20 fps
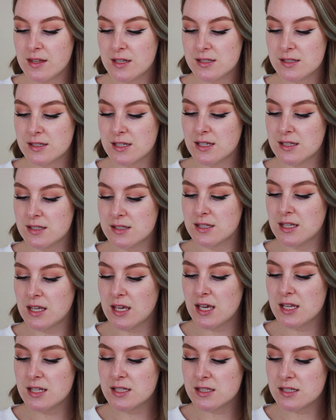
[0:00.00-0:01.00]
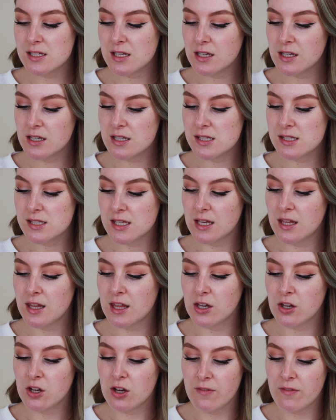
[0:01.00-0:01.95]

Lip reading: This is the Insta Conceal and